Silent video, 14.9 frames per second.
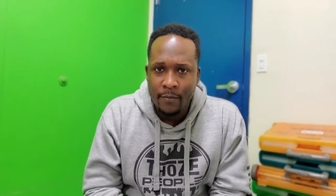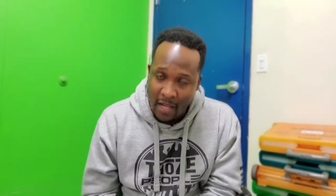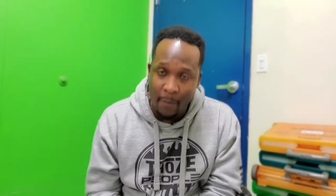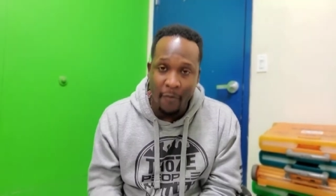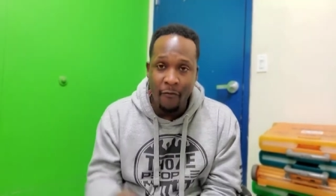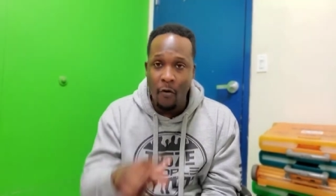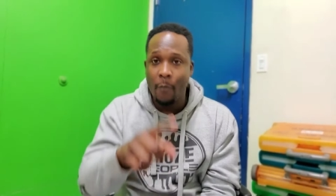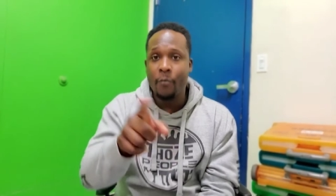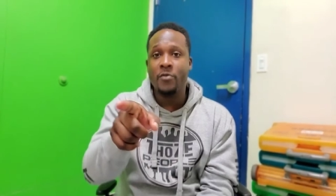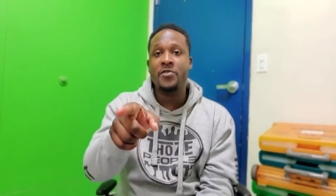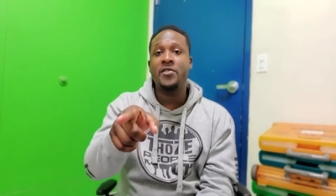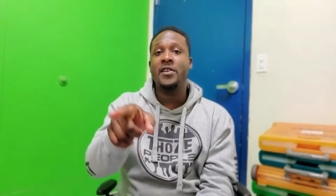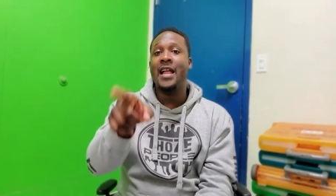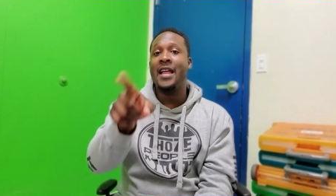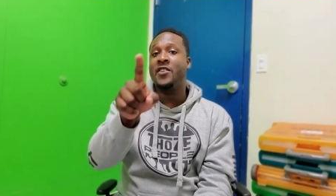Now, before I
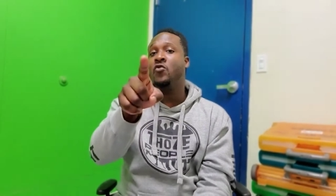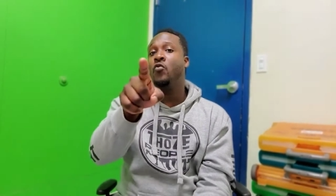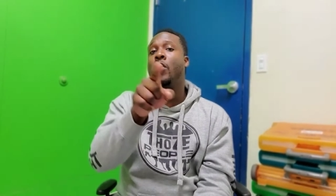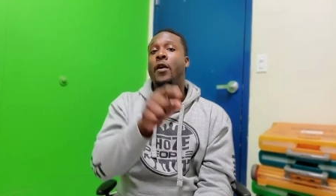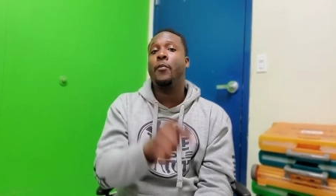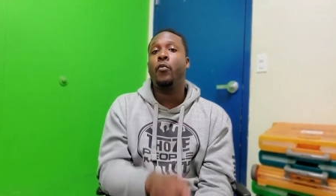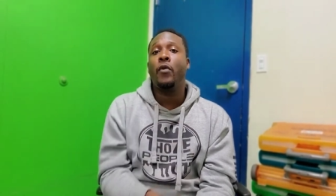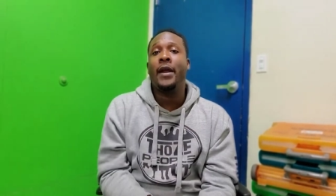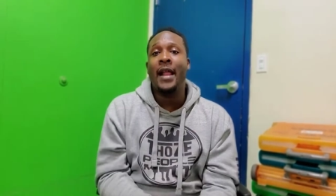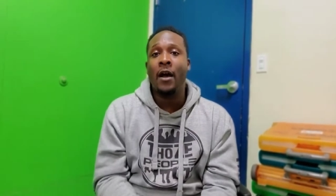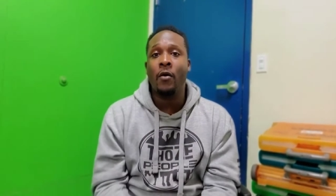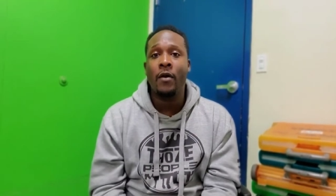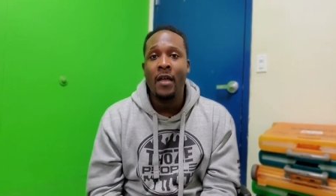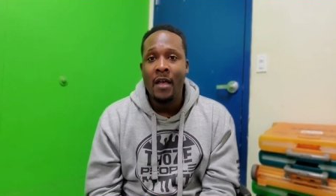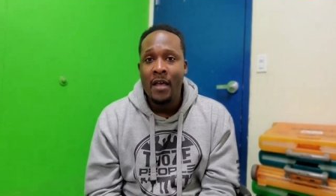proceed, I do want to point
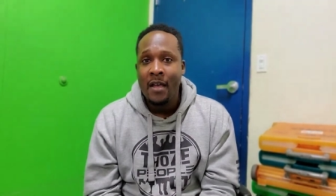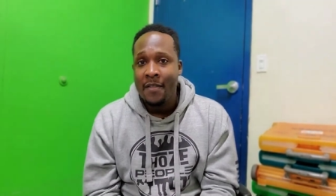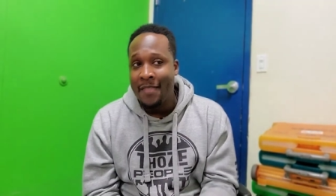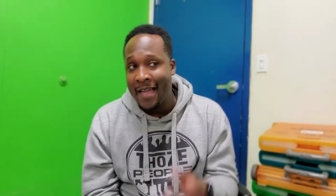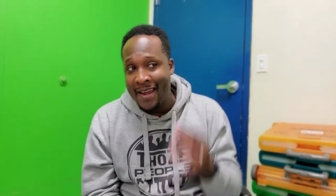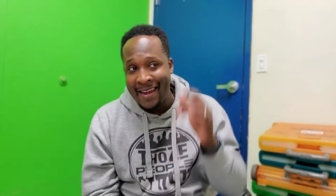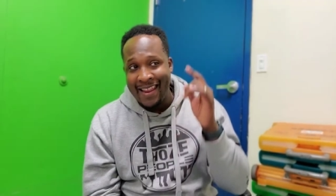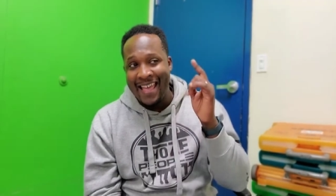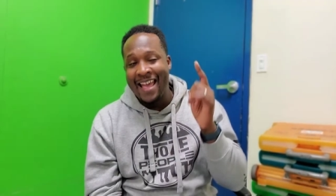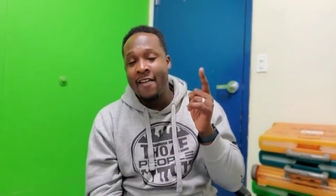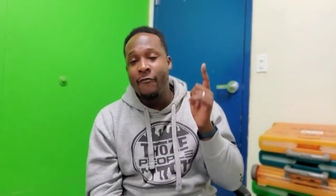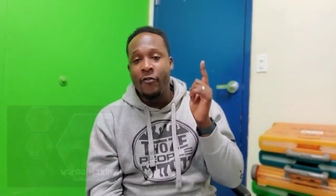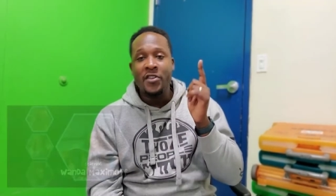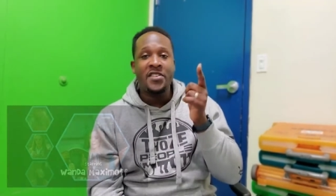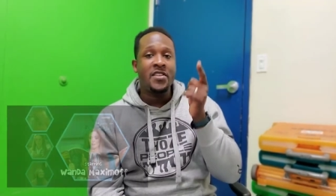out that in
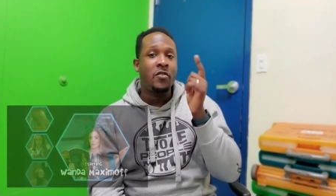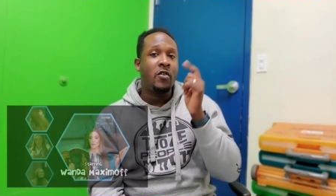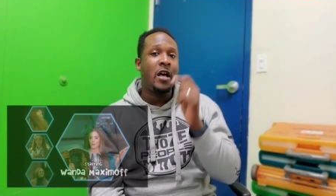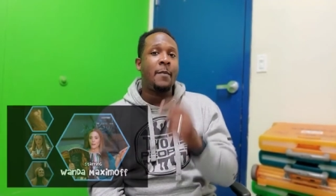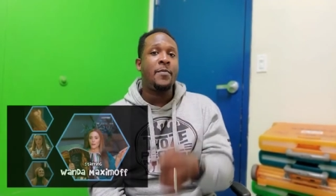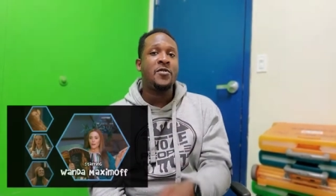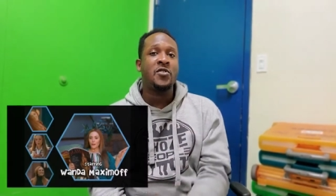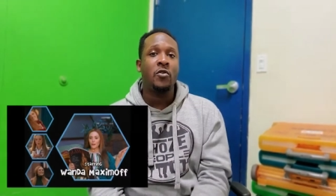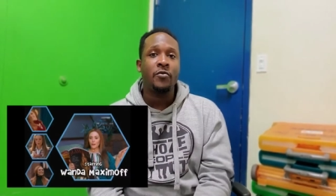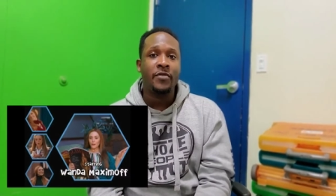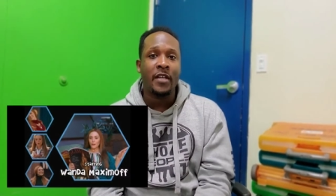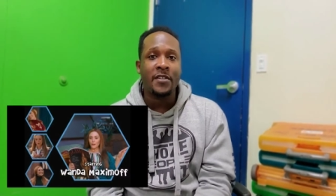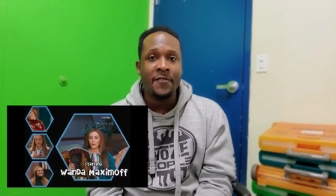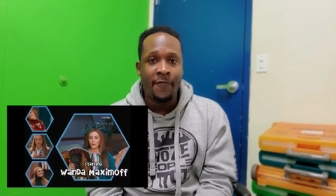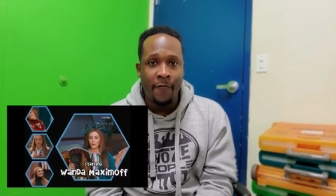every single episode
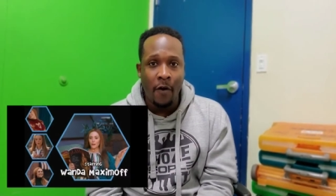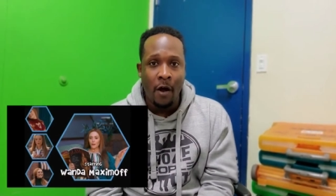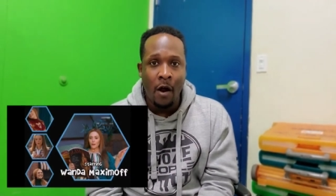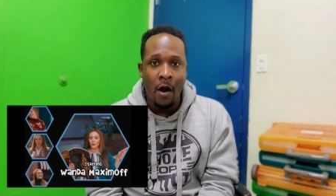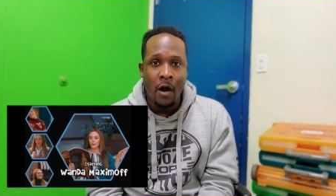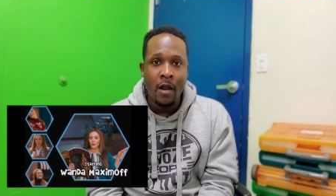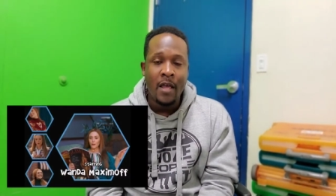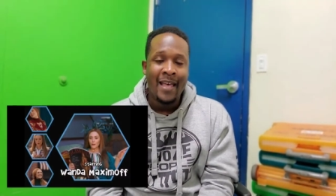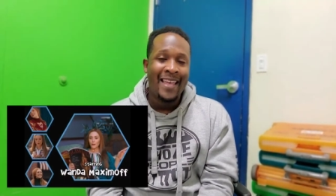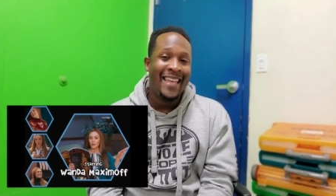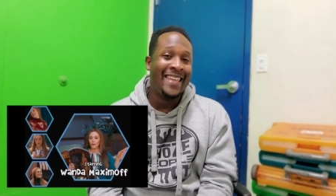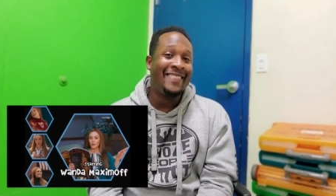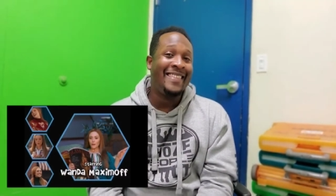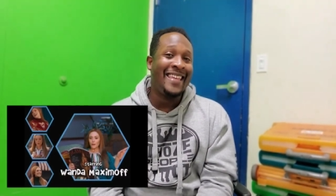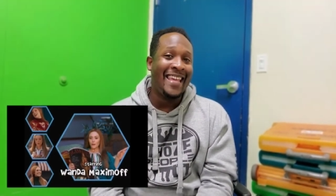thus far,
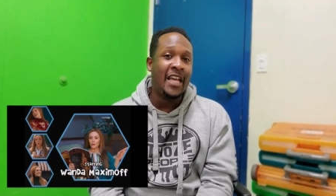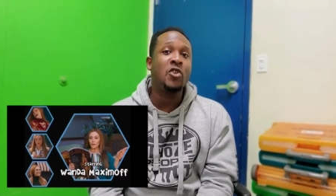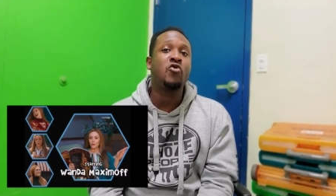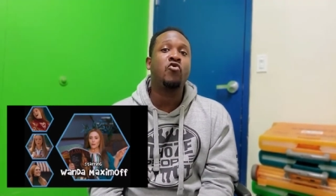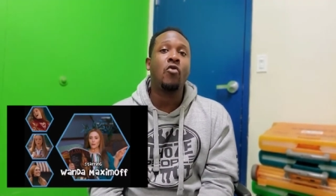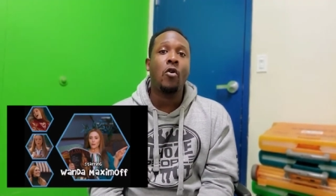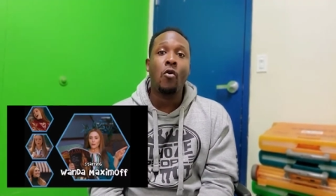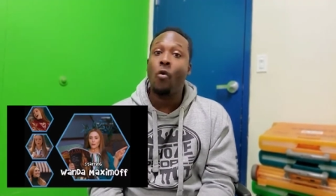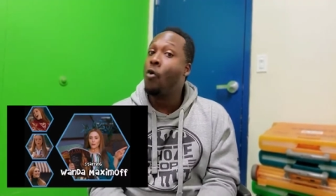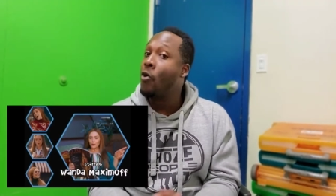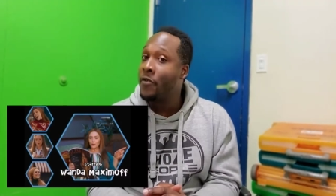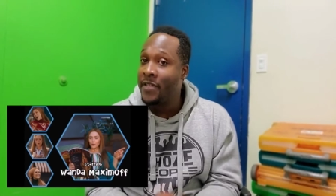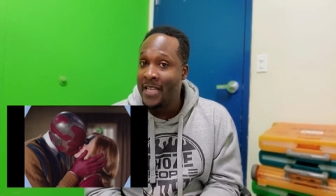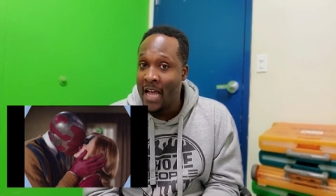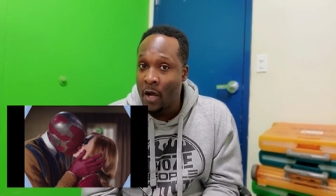in the intro or
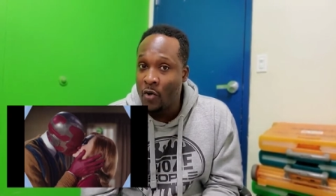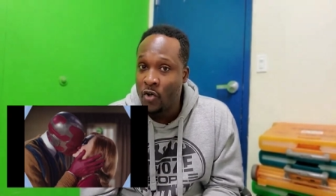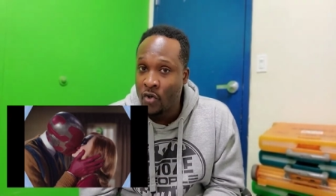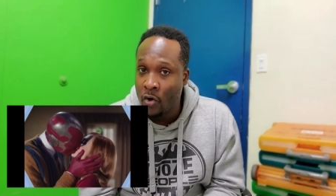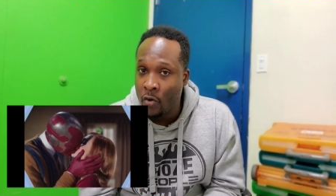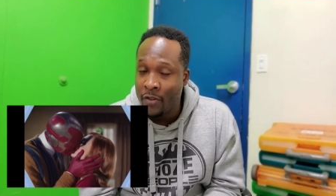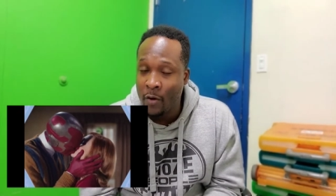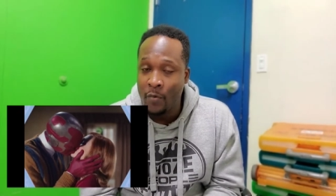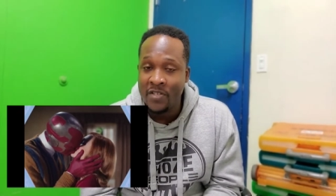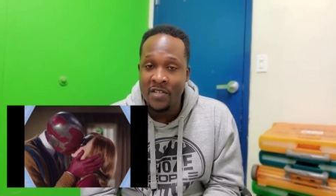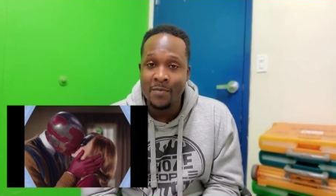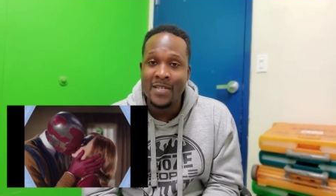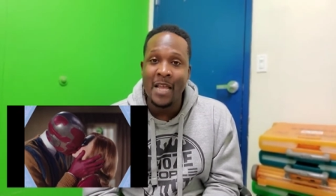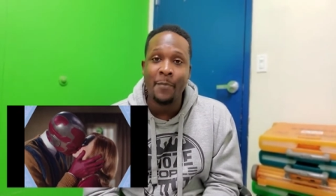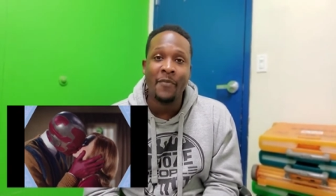the outro, there was some
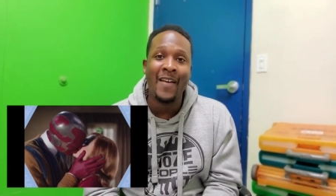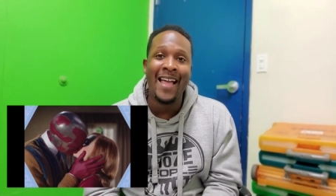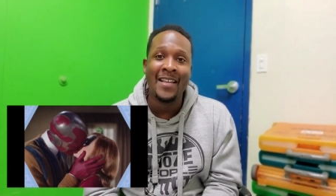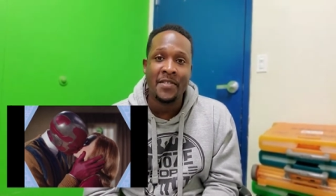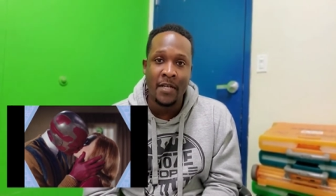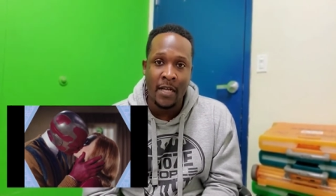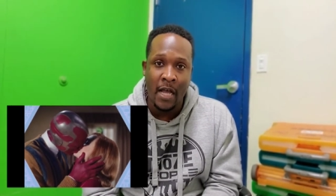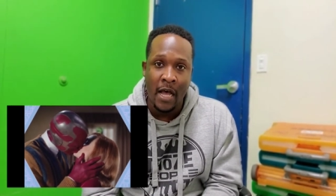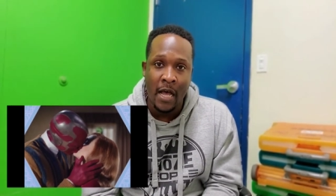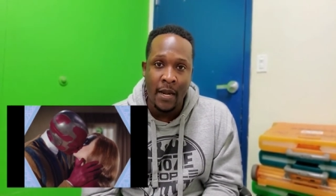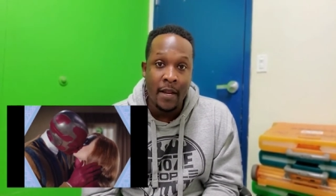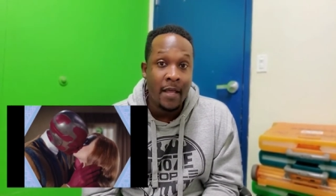type of hexagon.